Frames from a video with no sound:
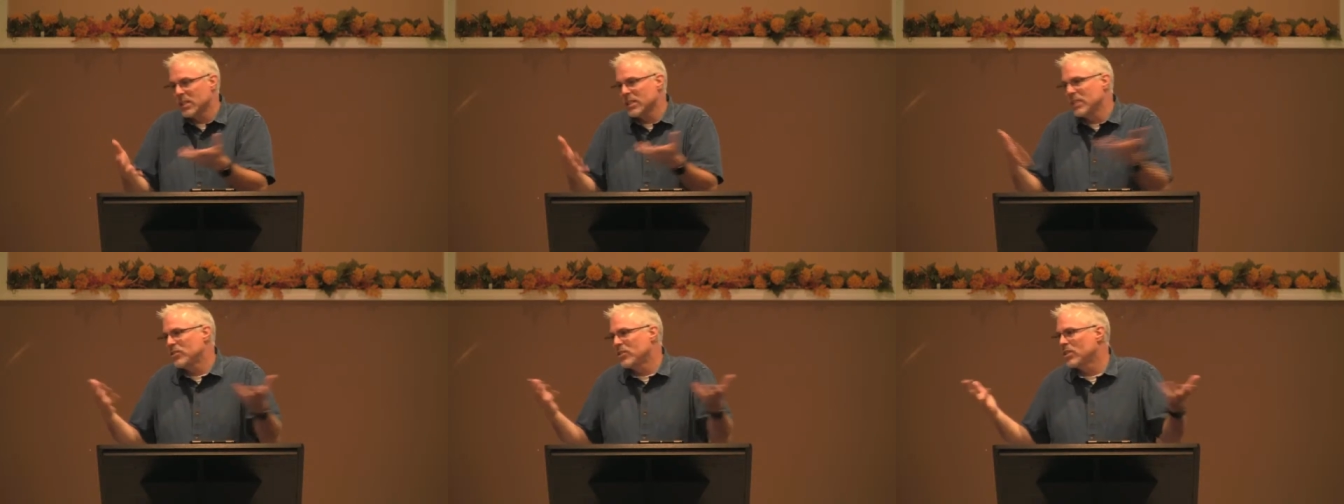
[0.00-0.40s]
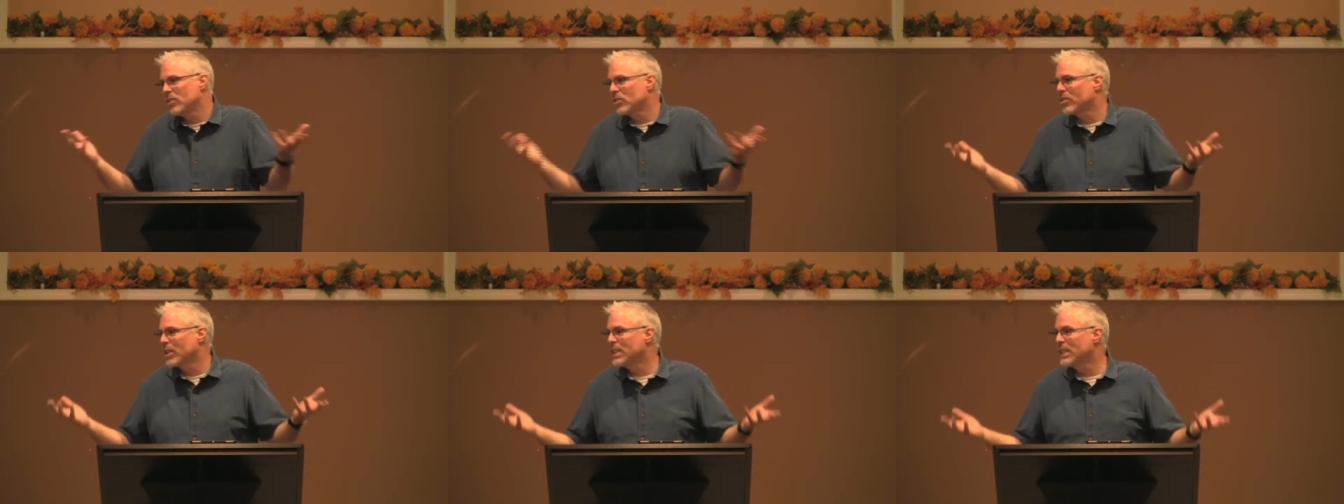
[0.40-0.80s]
at least they
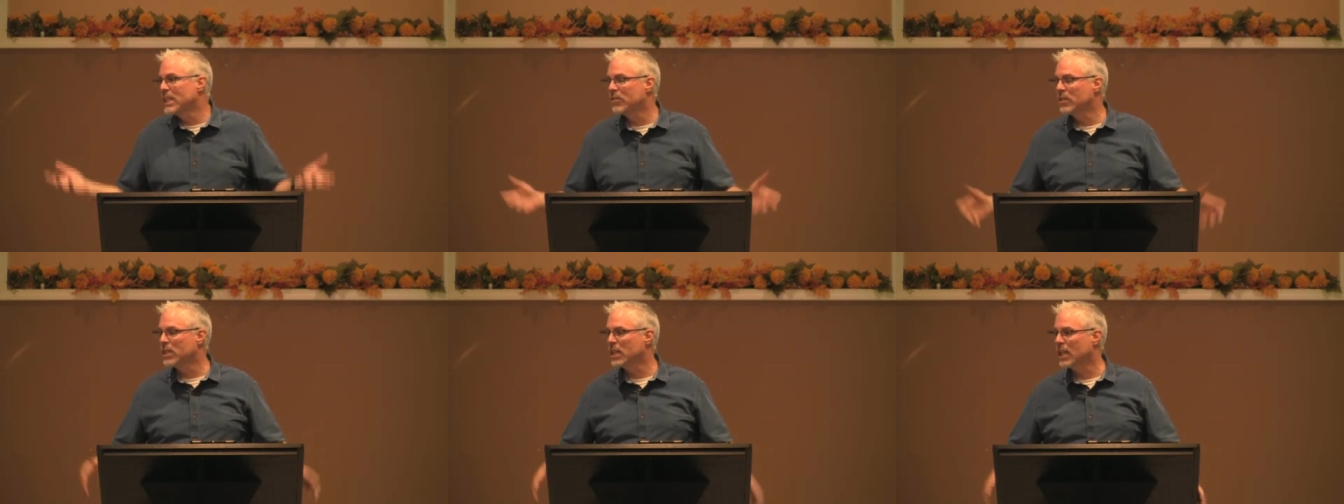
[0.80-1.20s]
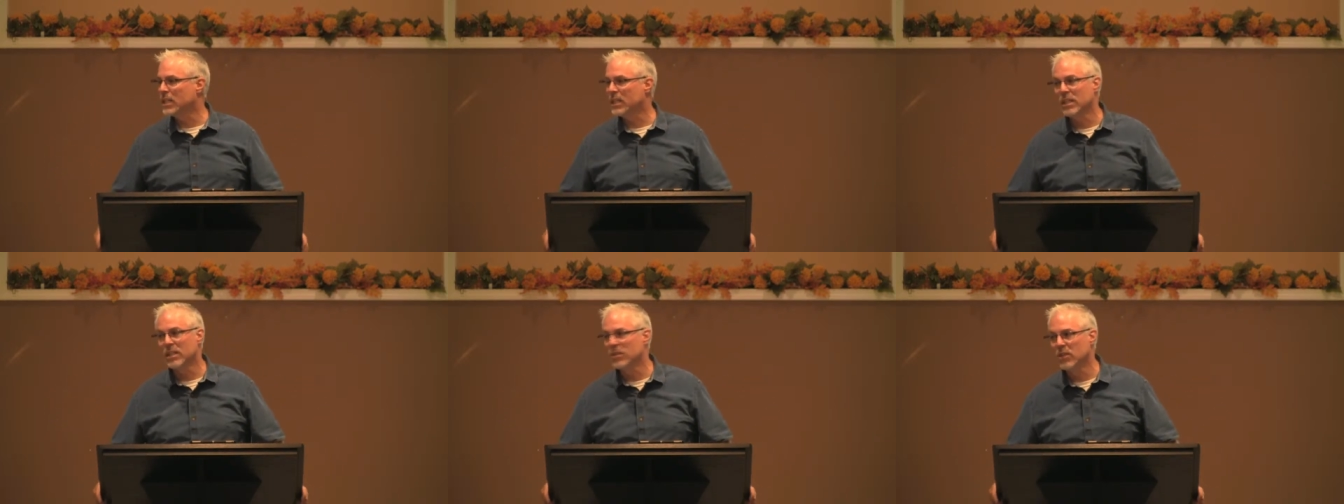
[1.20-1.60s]
just say live and
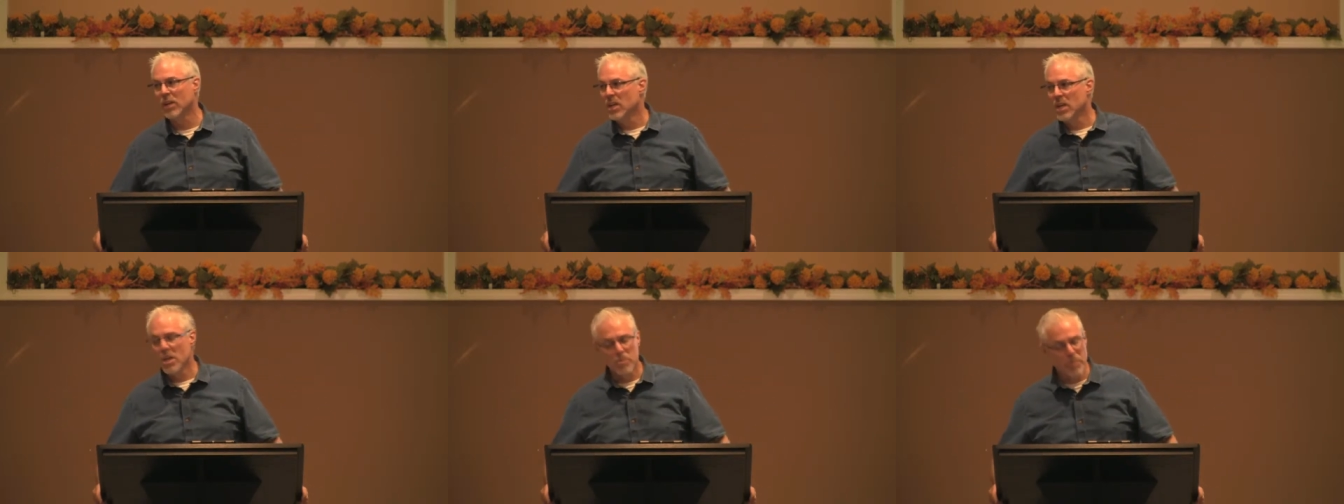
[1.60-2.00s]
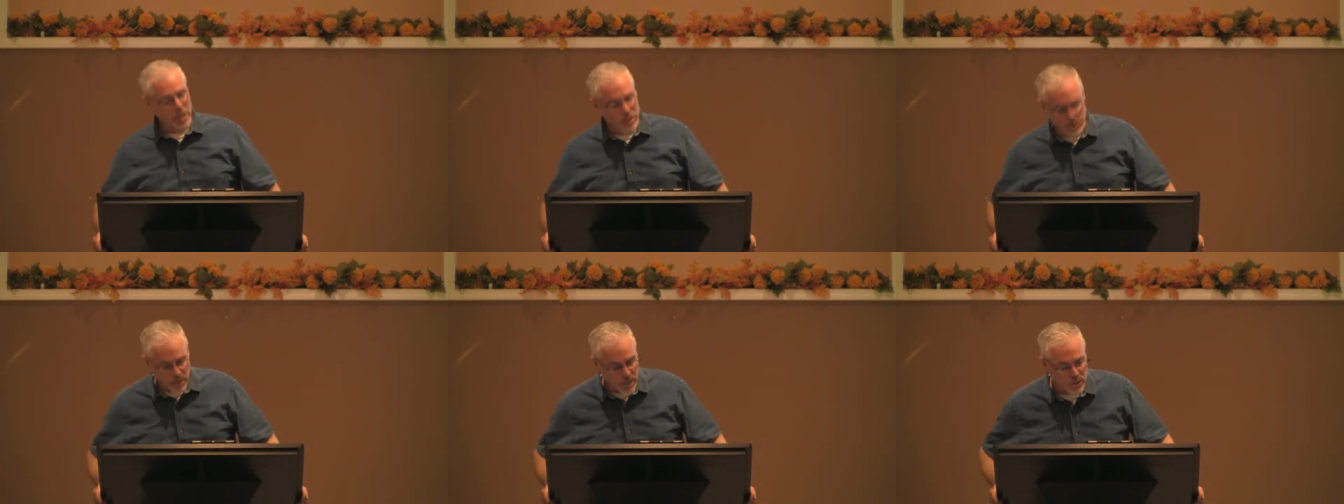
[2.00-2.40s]
let live.
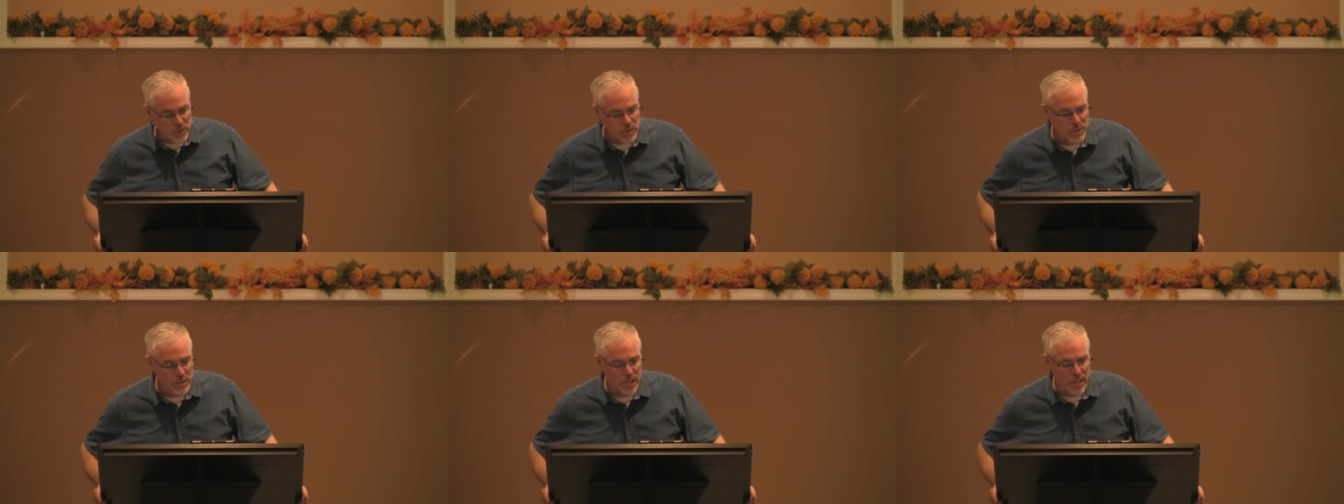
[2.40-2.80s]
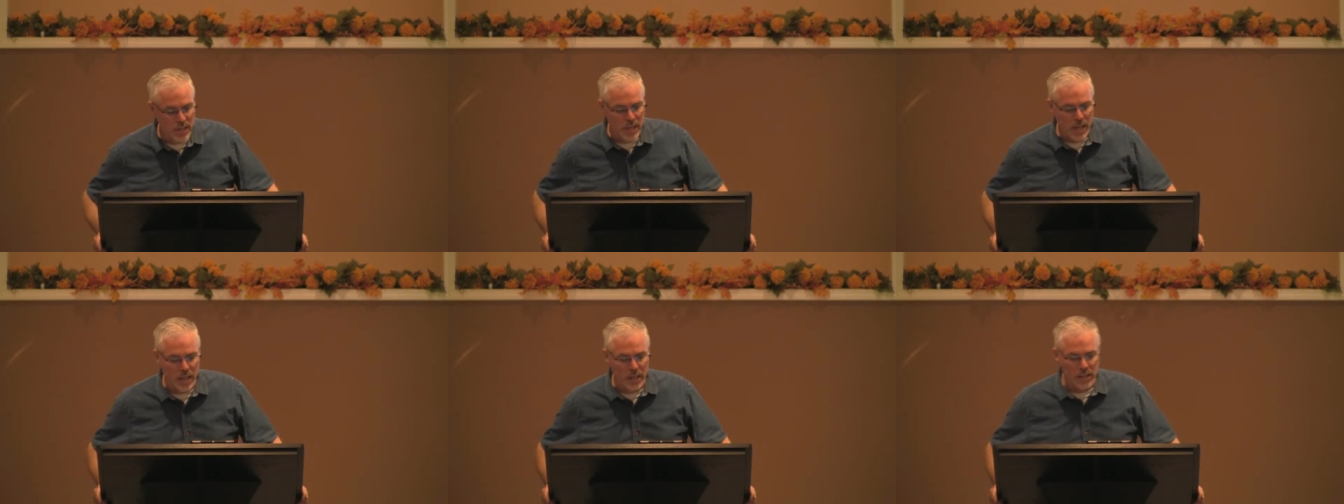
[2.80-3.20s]
Peter doesn't say
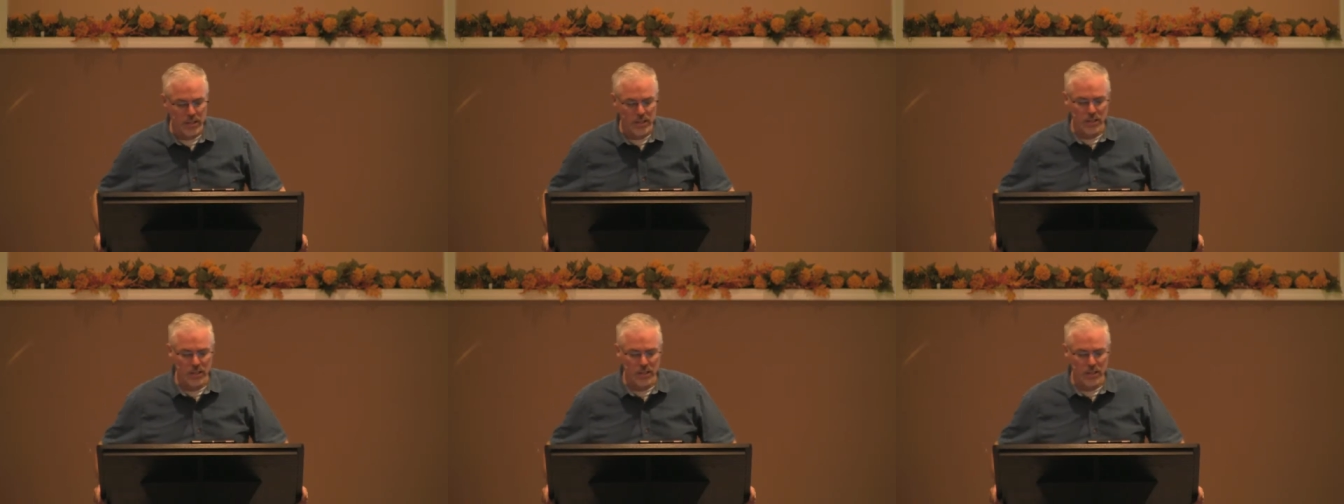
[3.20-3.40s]
that.